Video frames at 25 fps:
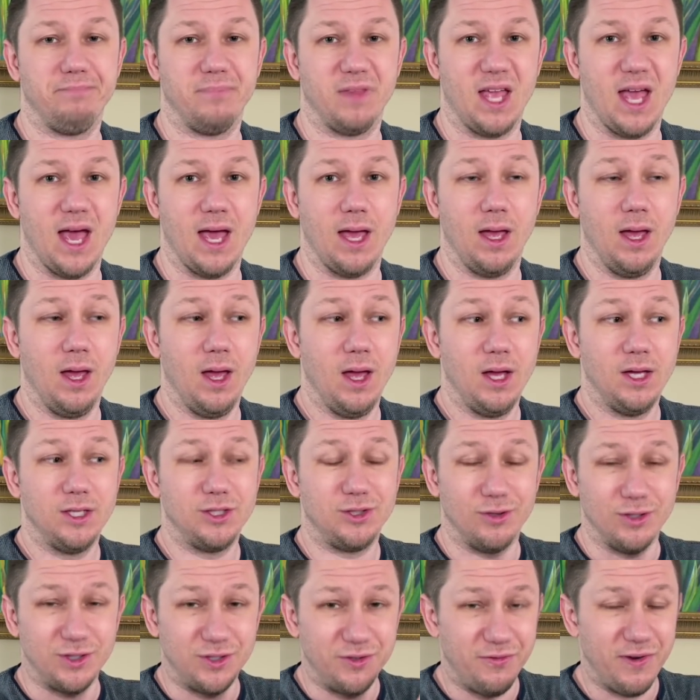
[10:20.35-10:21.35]
Okay,
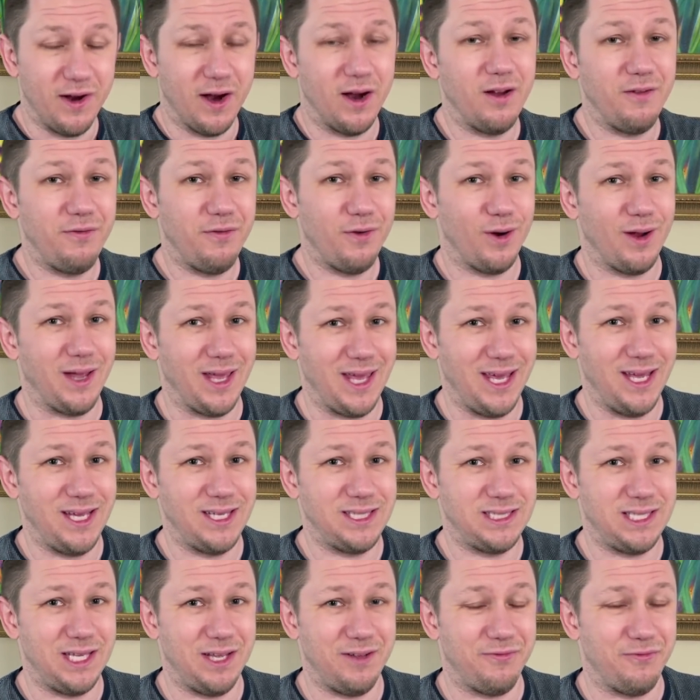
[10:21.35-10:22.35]
so it's very, very
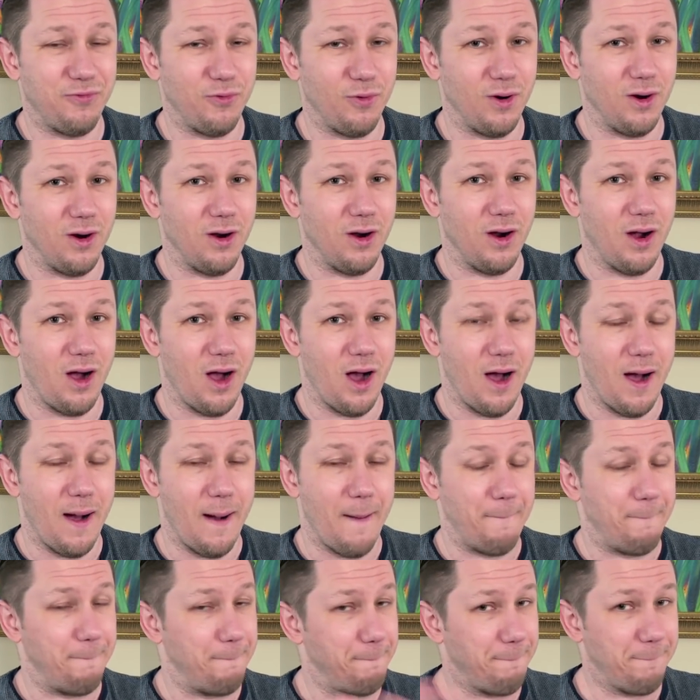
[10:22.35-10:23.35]
easy for,
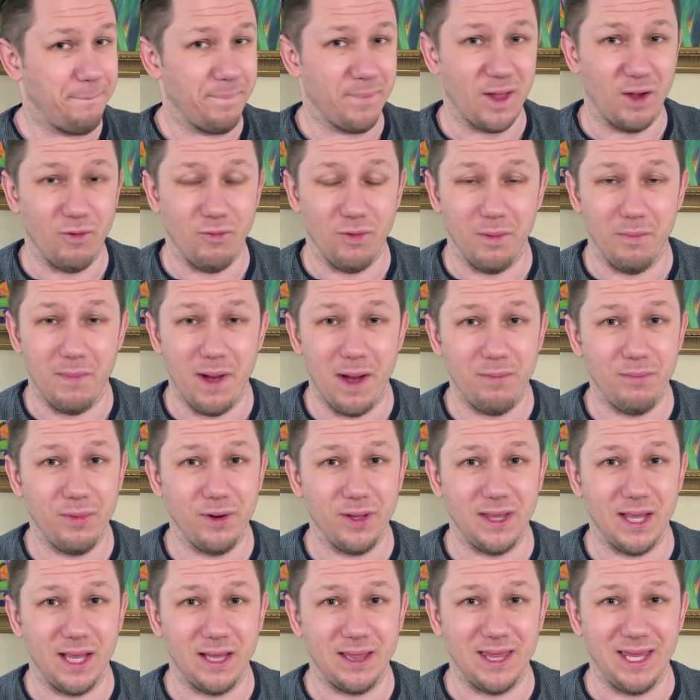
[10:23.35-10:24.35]
um,
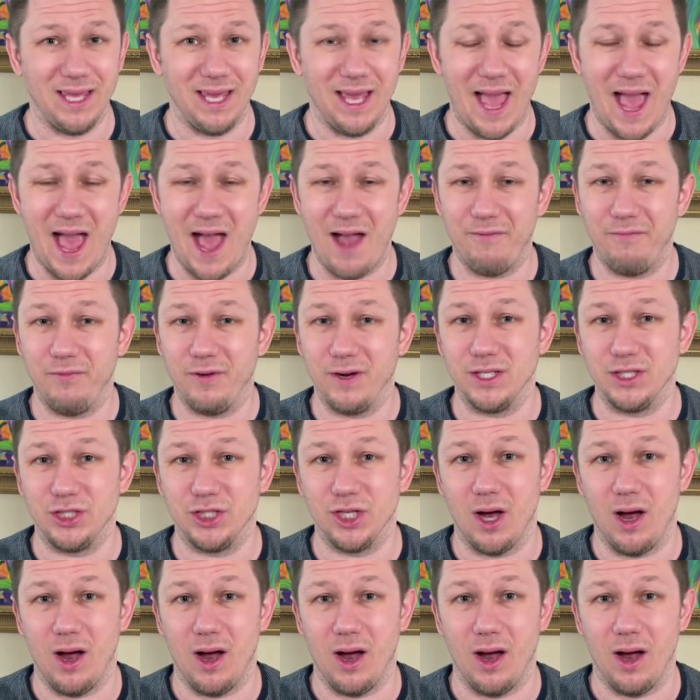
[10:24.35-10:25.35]
remember that the average
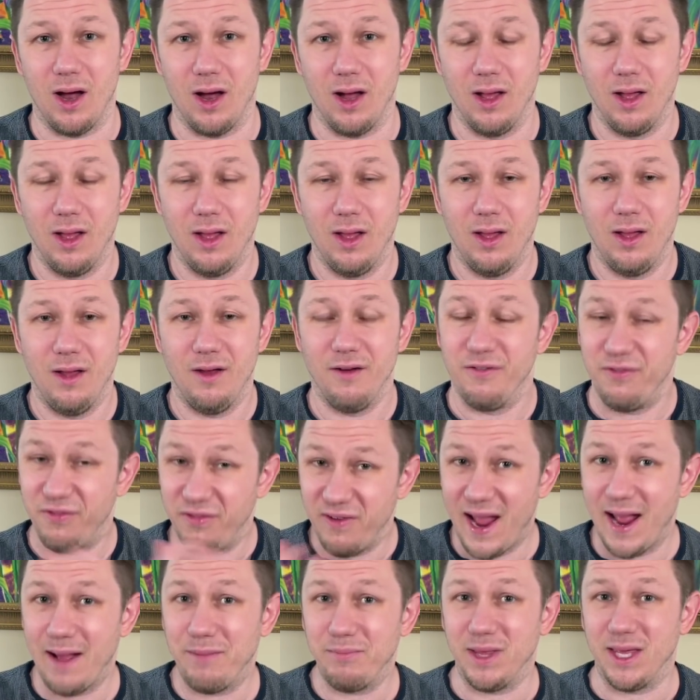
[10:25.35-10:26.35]
uh,
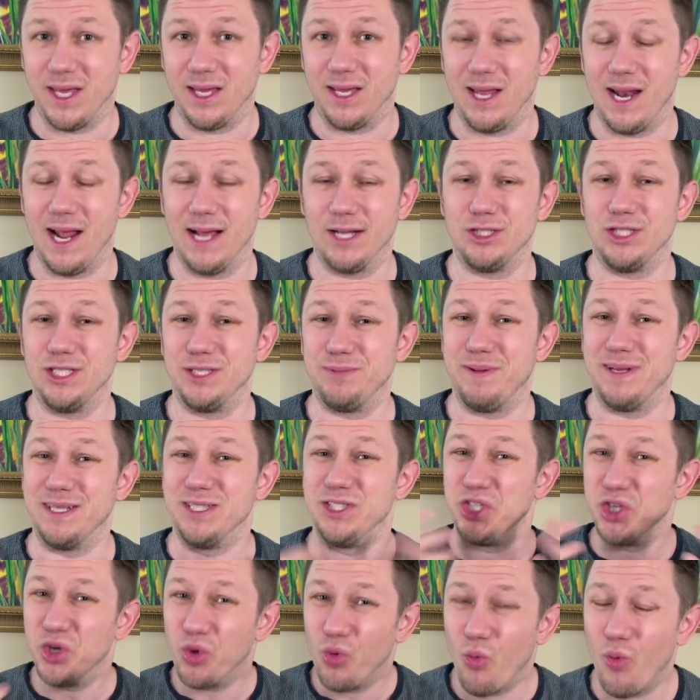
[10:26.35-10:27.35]
family can actually spend
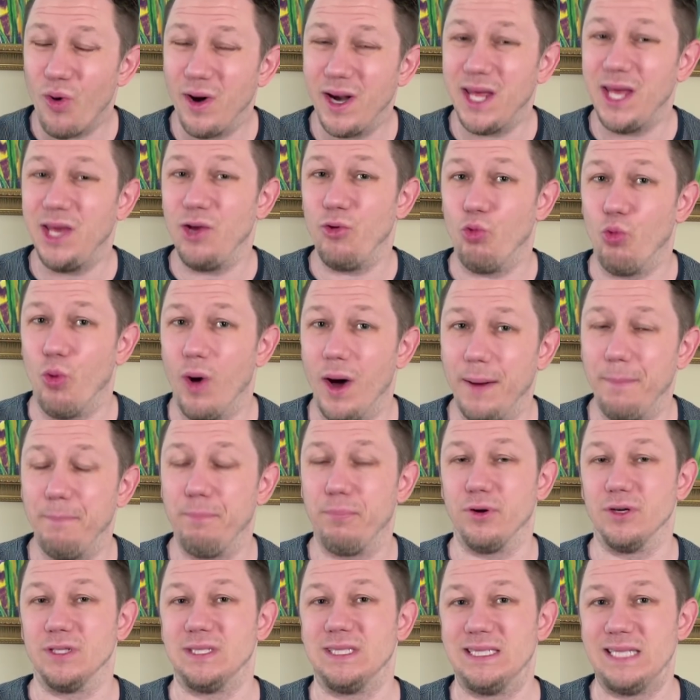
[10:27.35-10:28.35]

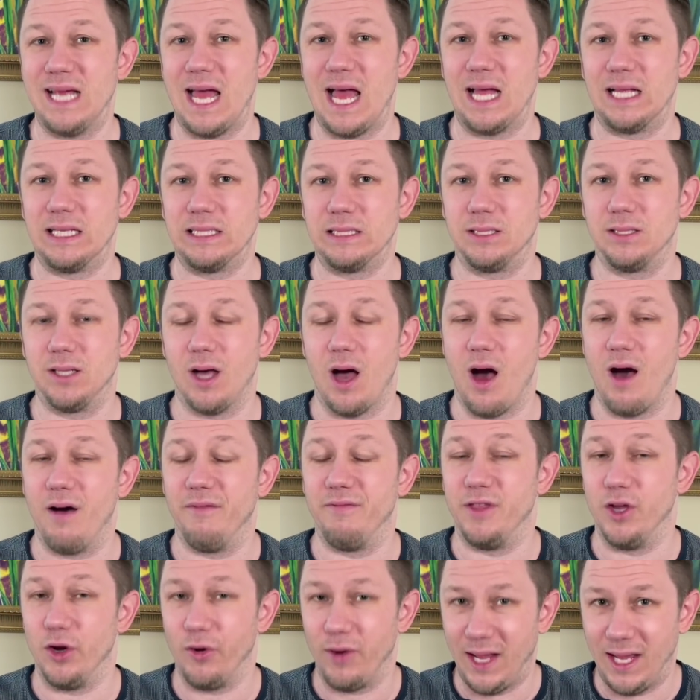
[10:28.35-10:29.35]
21%
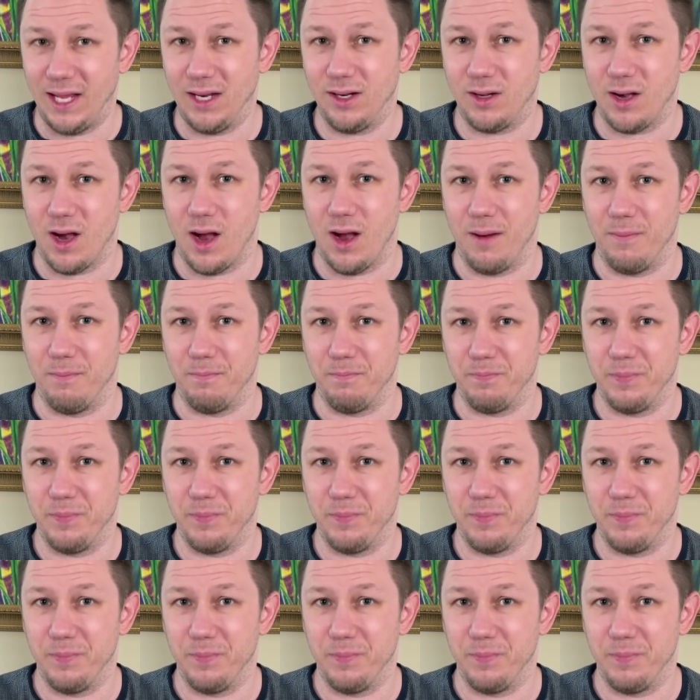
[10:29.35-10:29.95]
of their income